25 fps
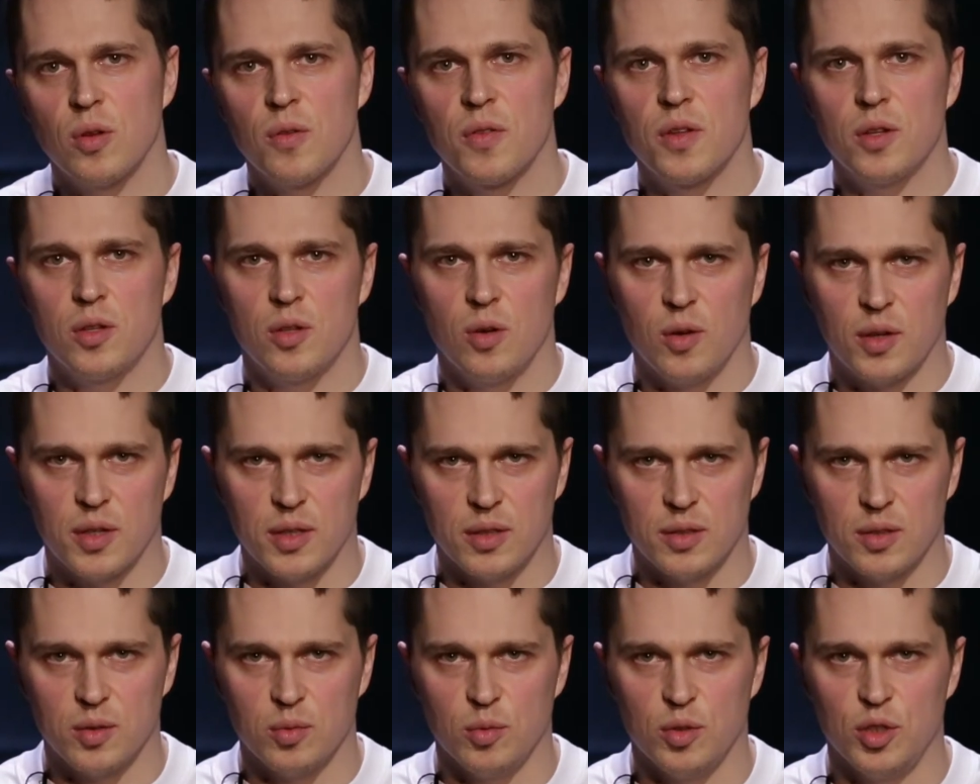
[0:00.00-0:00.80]
of the
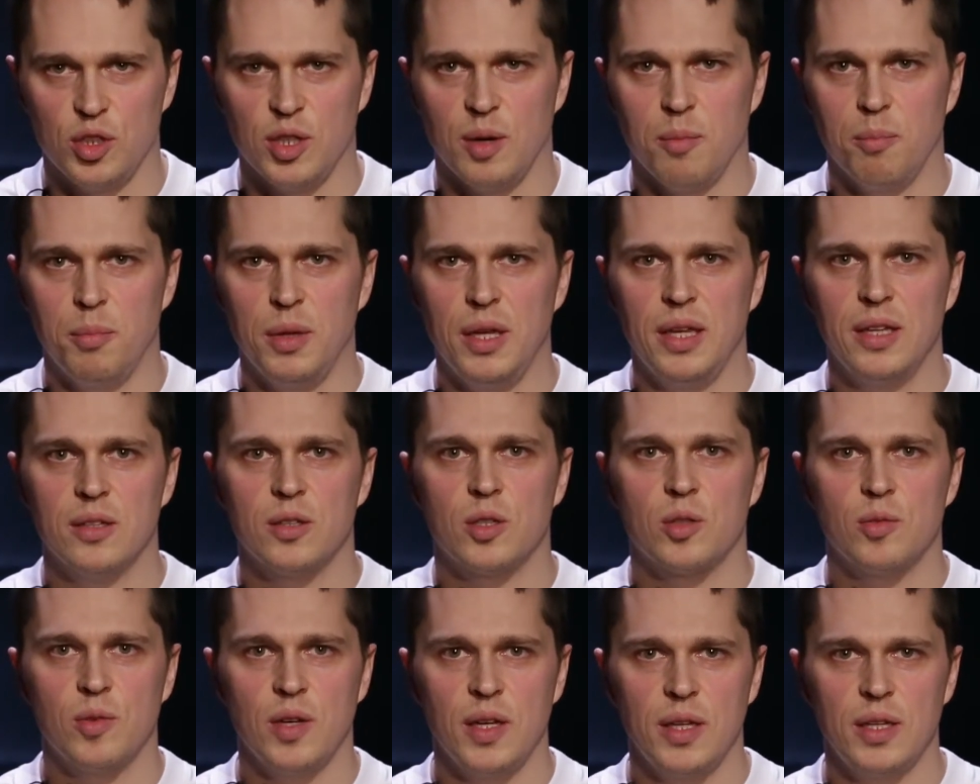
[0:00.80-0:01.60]
tokens which are being
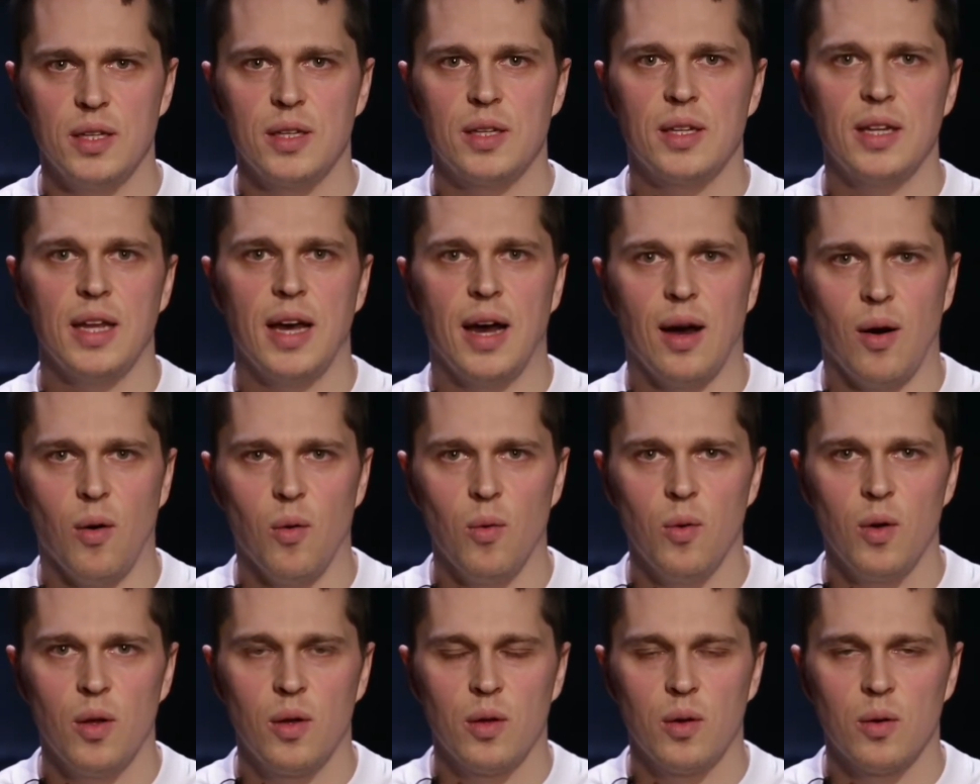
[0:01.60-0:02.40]
traded
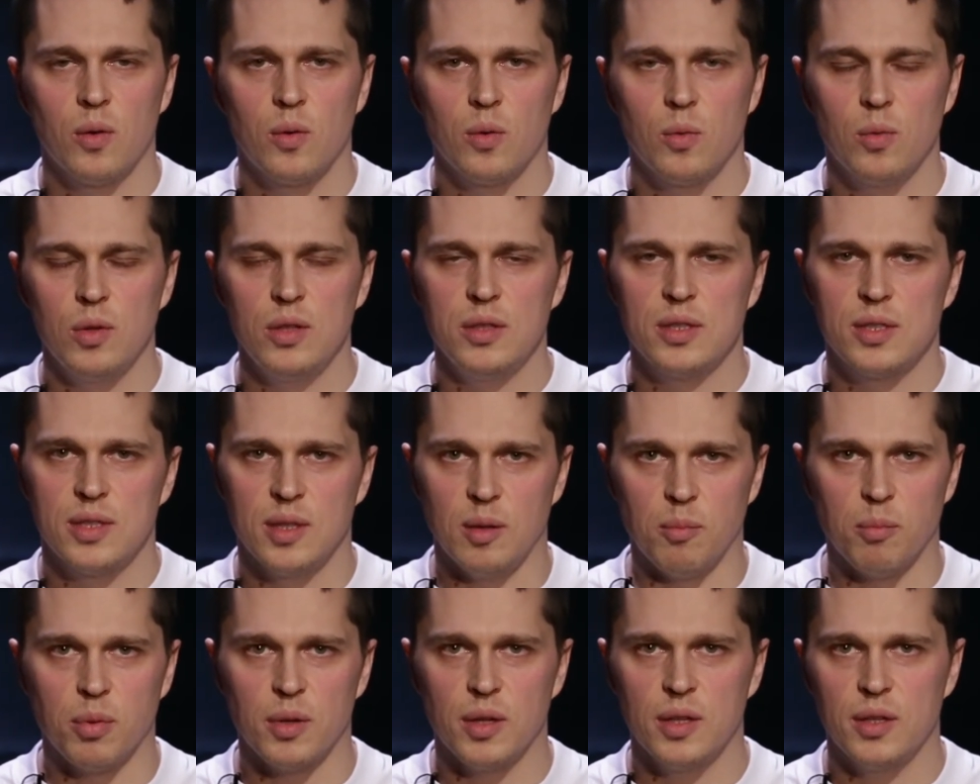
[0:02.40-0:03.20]
now will
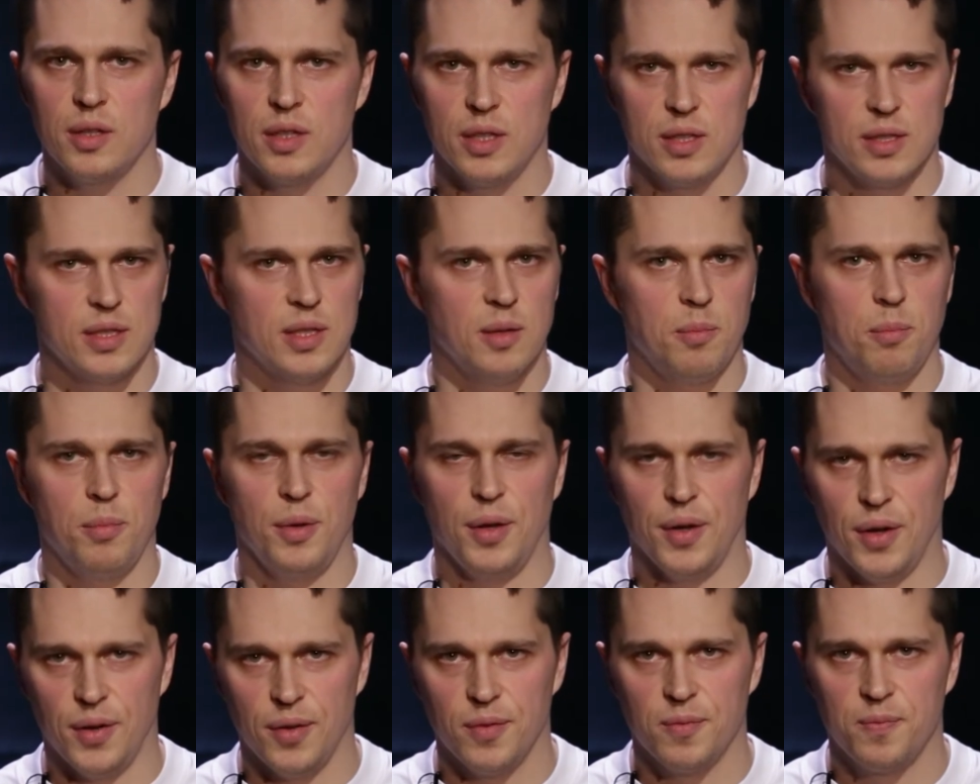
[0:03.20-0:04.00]
simply
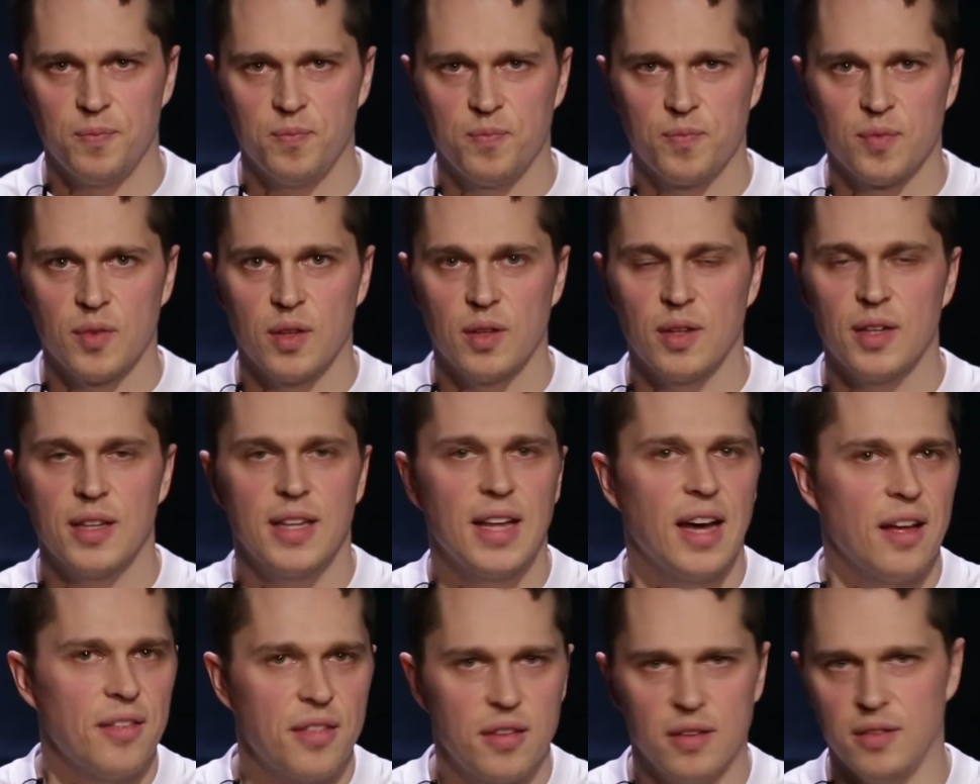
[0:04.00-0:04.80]
disappear.
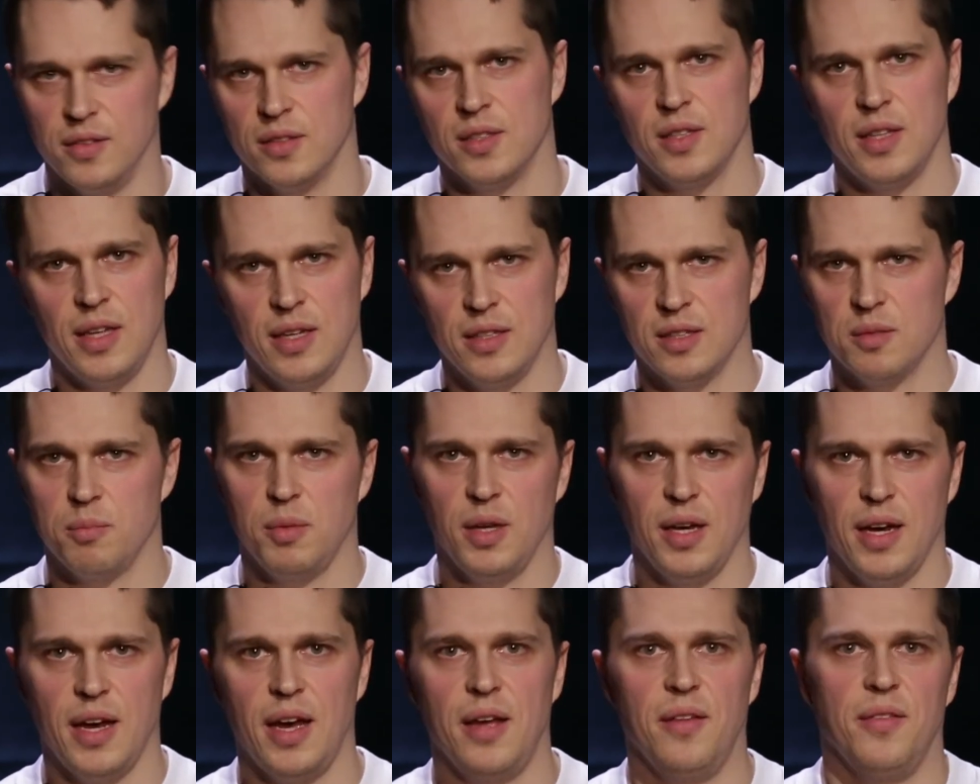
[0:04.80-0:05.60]
Nothing stands
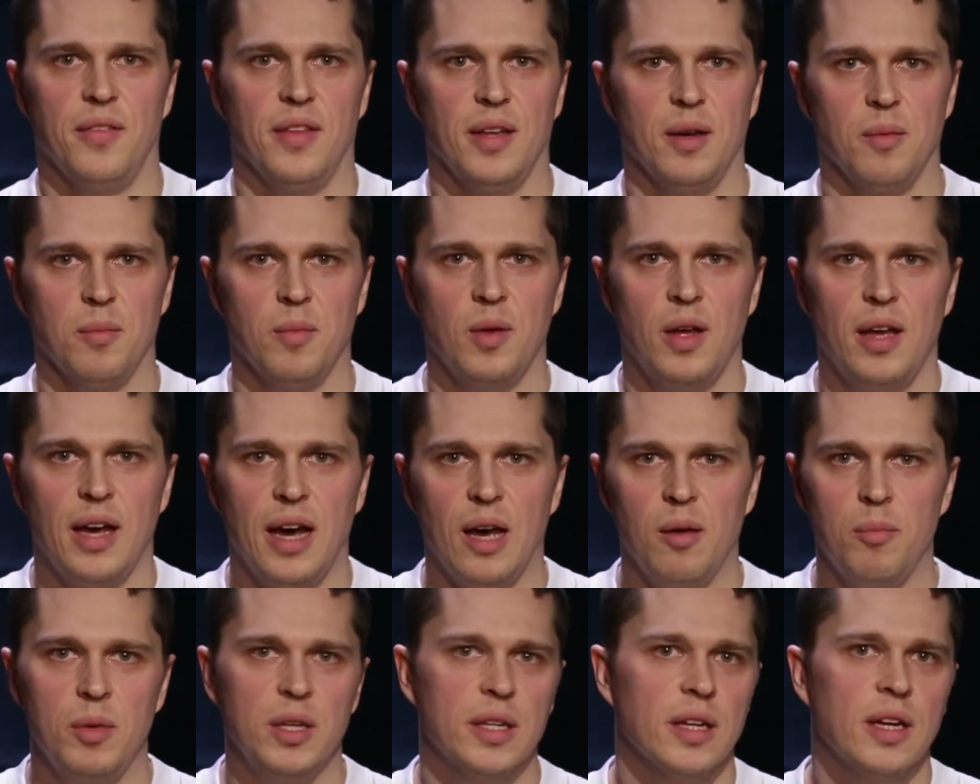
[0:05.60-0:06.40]
behind them.
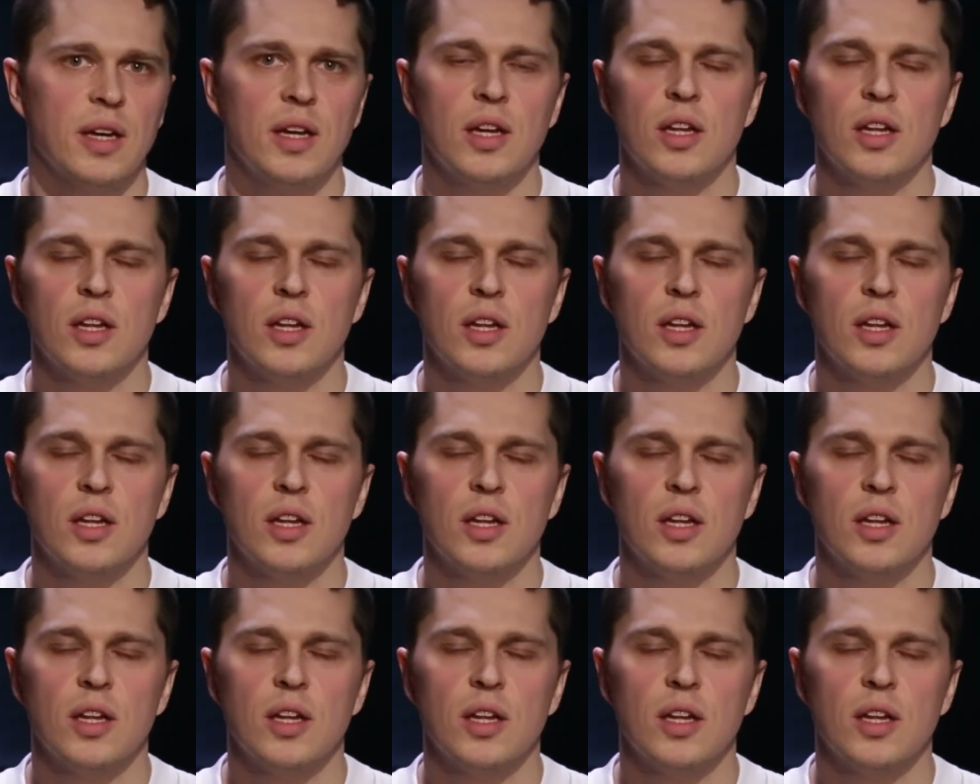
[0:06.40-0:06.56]
I mean,